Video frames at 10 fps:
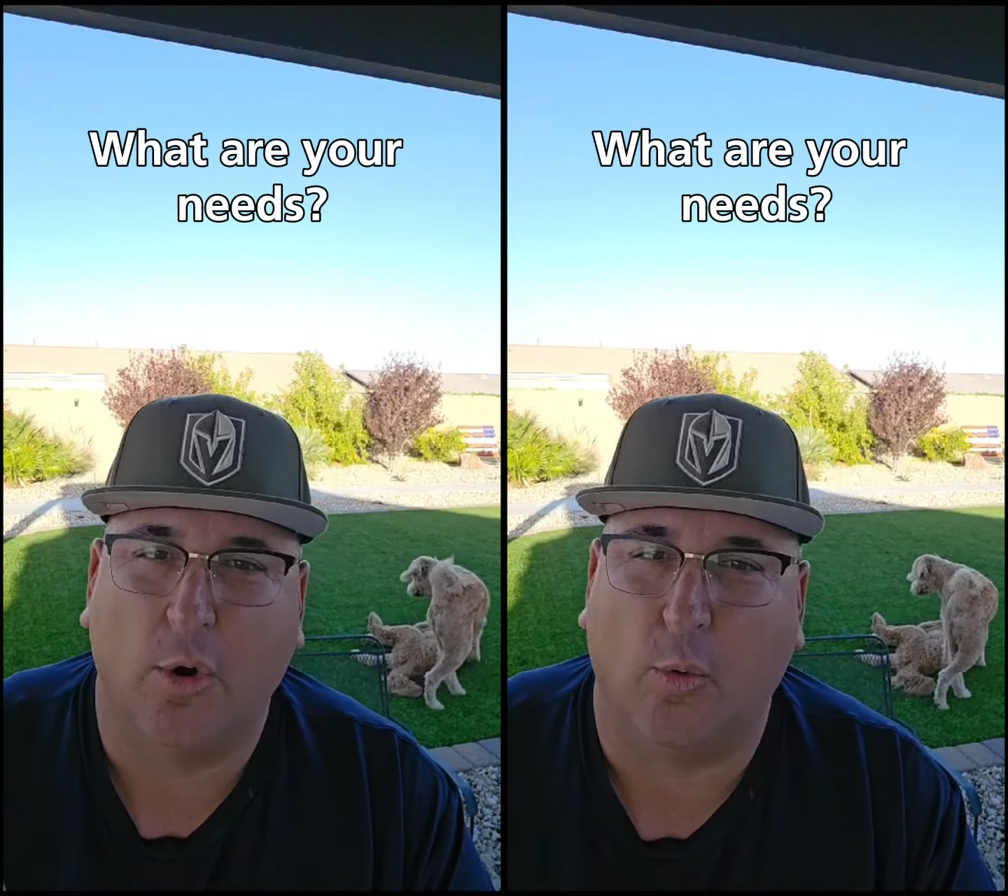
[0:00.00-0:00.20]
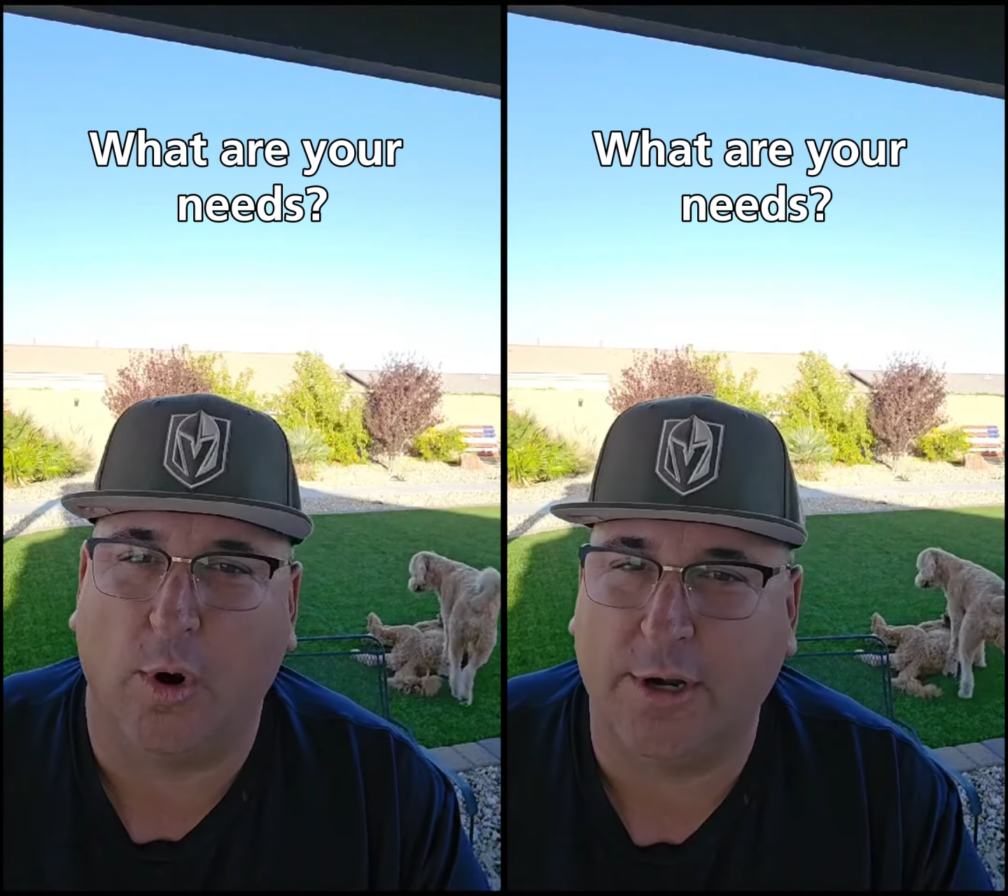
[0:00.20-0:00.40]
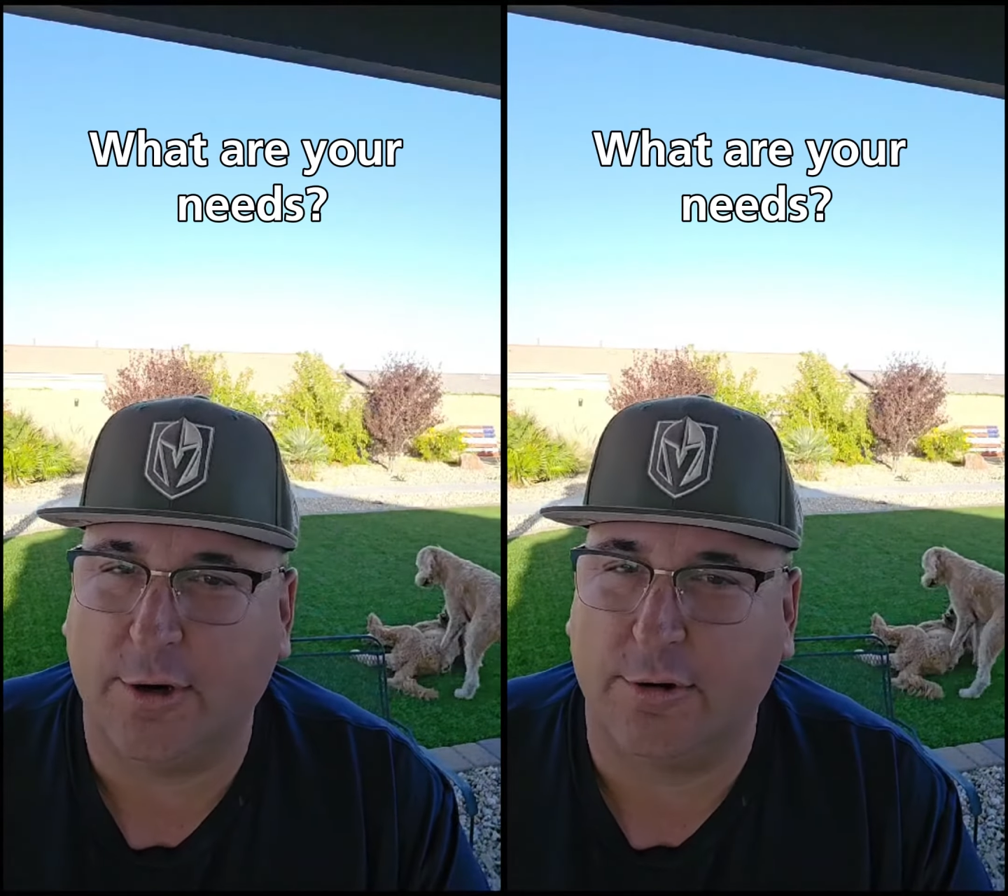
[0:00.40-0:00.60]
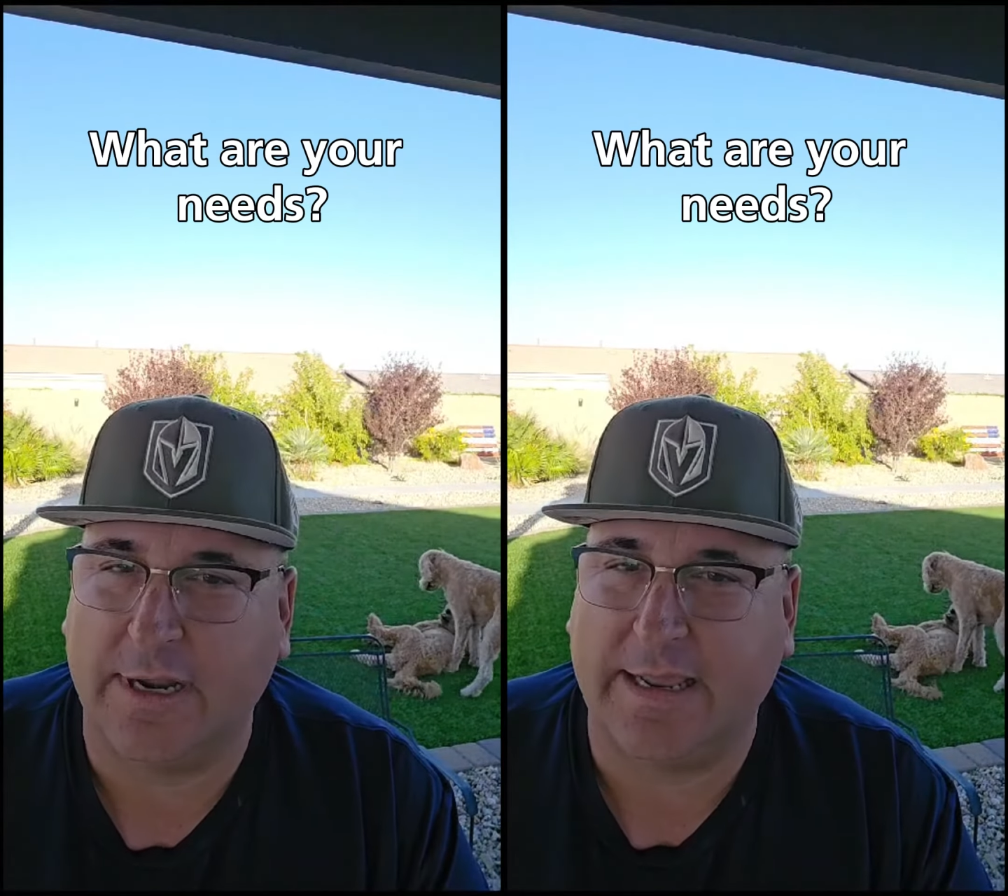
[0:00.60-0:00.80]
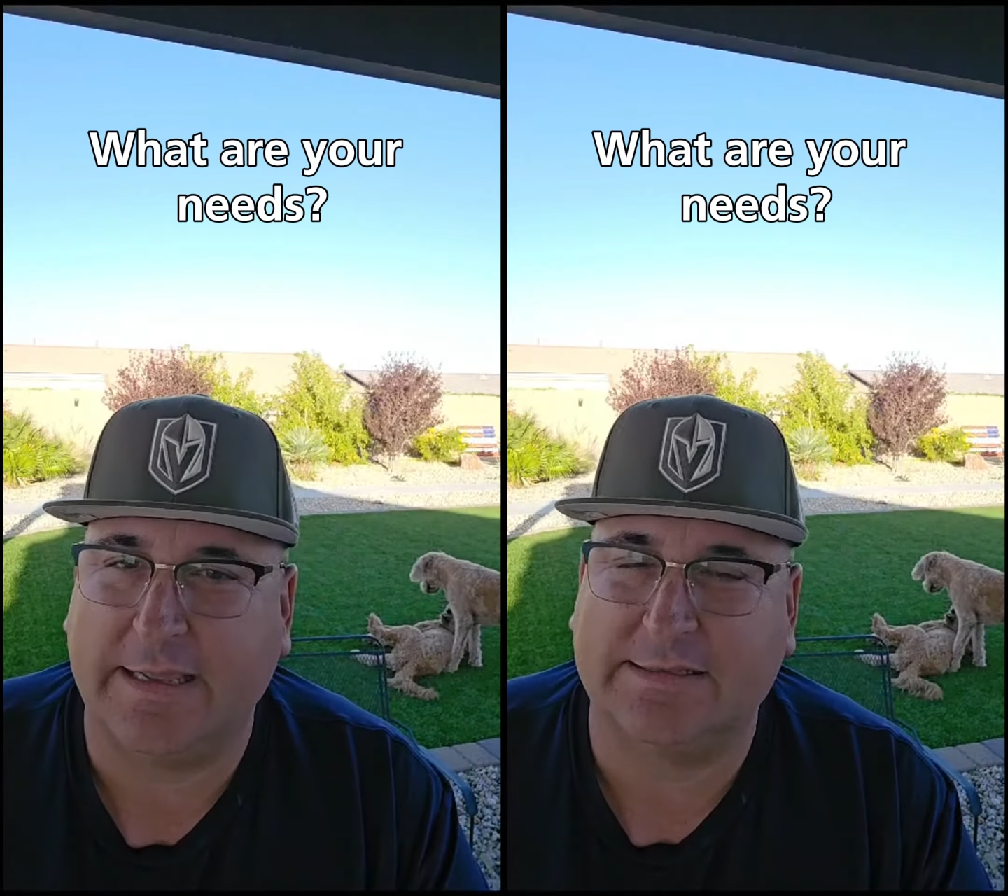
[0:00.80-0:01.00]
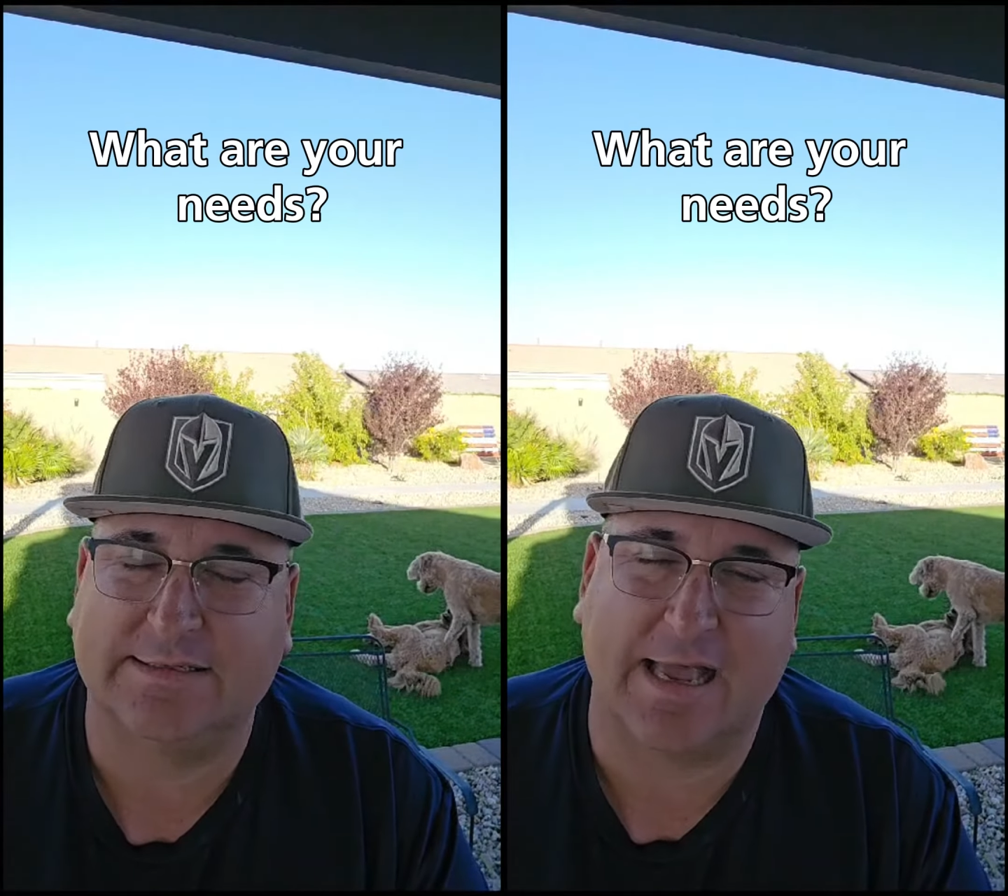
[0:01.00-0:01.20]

What are your needs?